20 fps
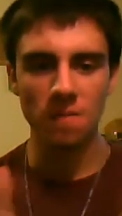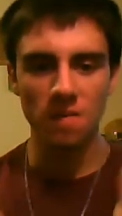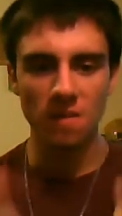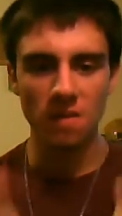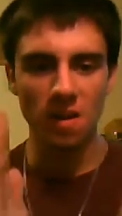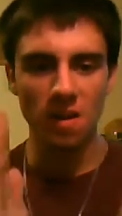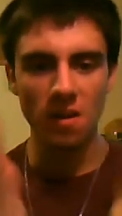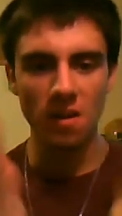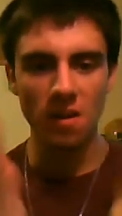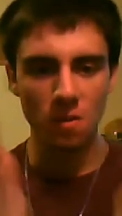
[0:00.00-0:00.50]

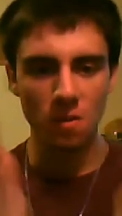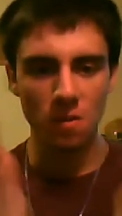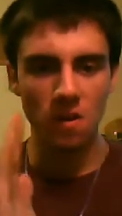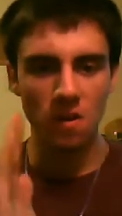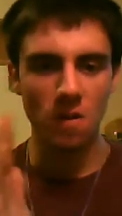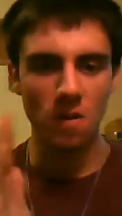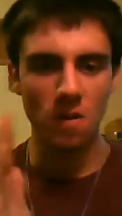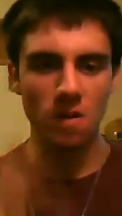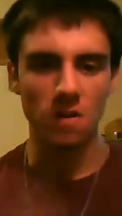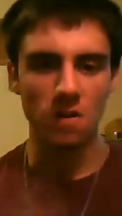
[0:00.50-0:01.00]
didn't quite know
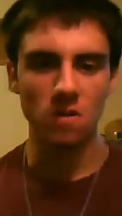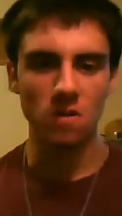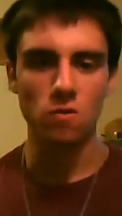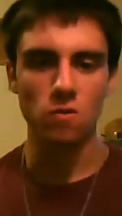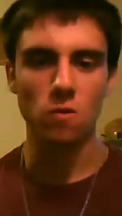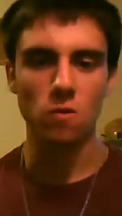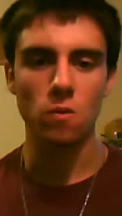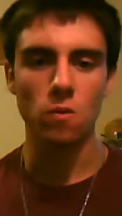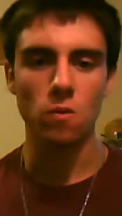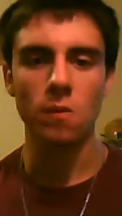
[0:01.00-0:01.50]
how to
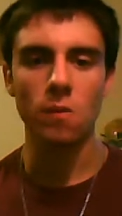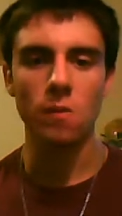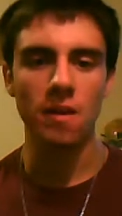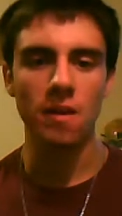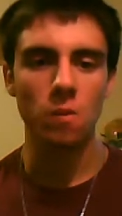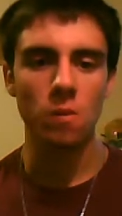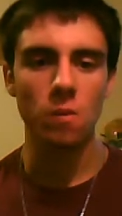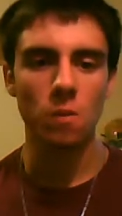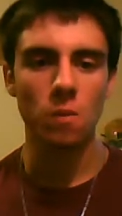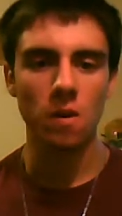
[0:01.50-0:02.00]
control like
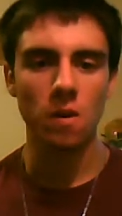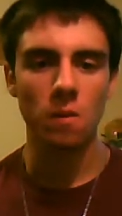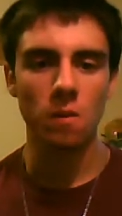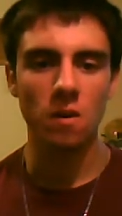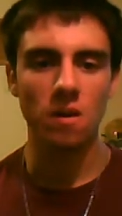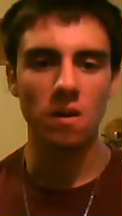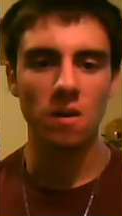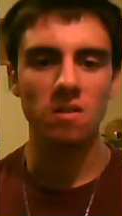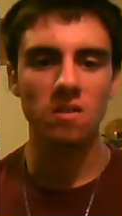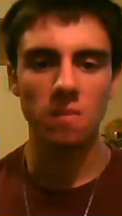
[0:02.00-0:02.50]
where it
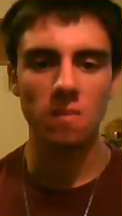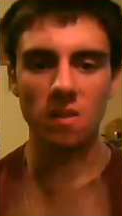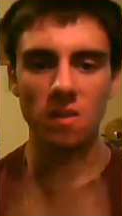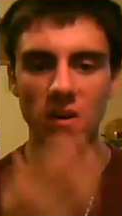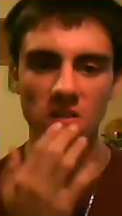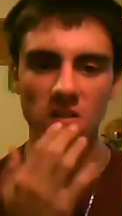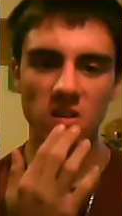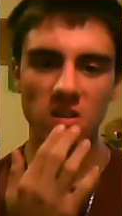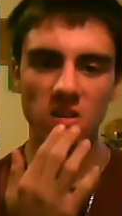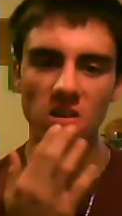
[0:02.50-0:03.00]
was. I mean, I
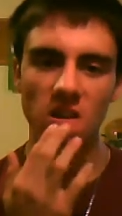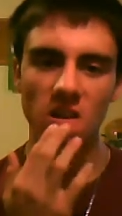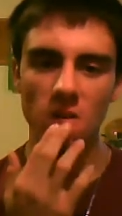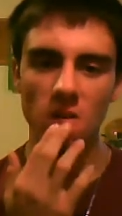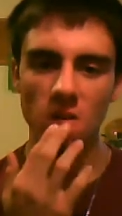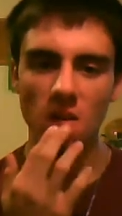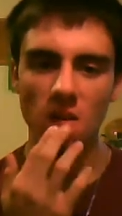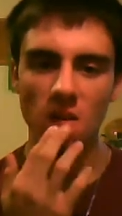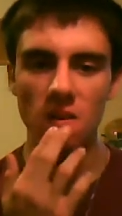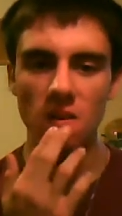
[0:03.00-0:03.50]
just had it
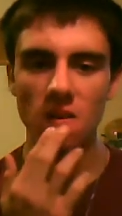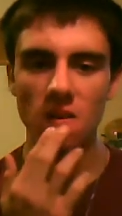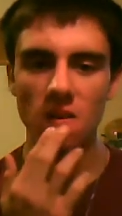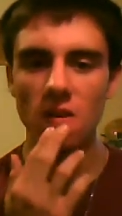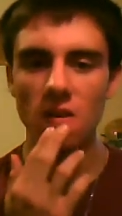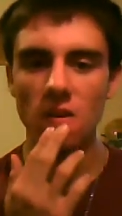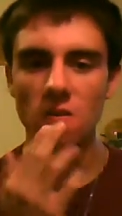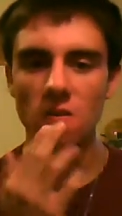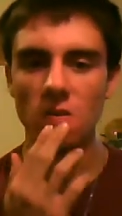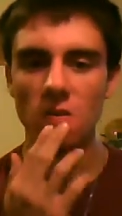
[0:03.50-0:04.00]
right
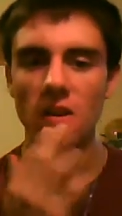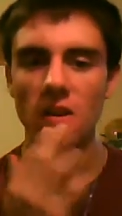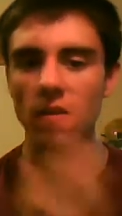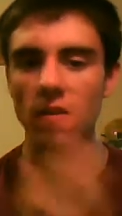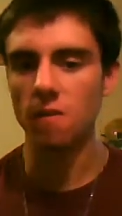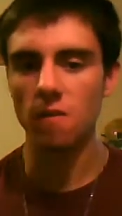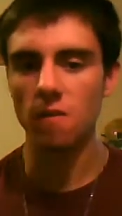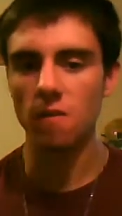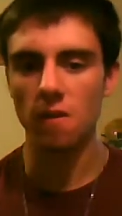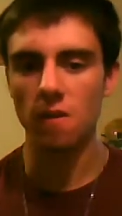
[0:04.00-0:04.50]
in the
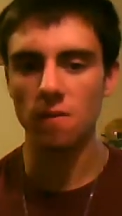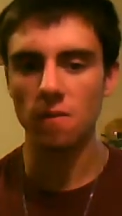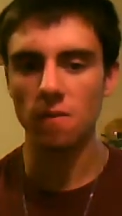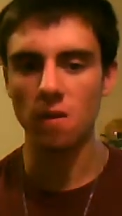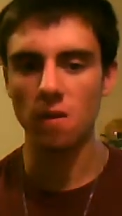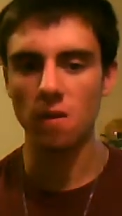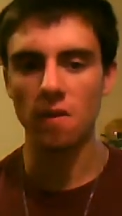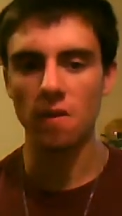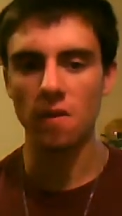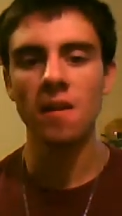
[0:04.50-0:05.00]
very
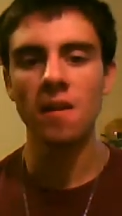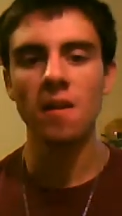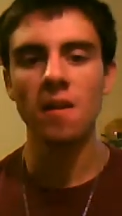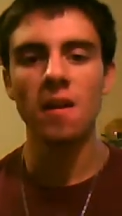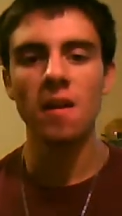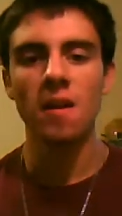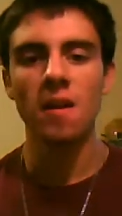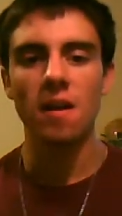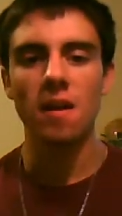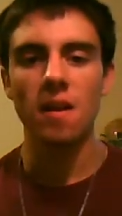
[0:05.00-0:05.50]
front,
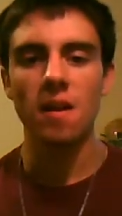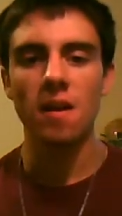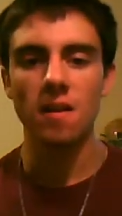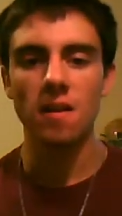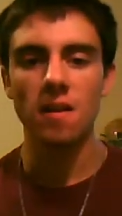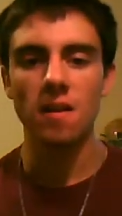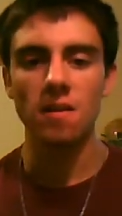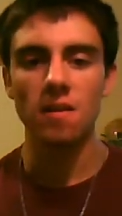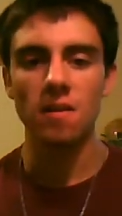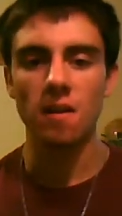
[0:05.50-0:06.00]
and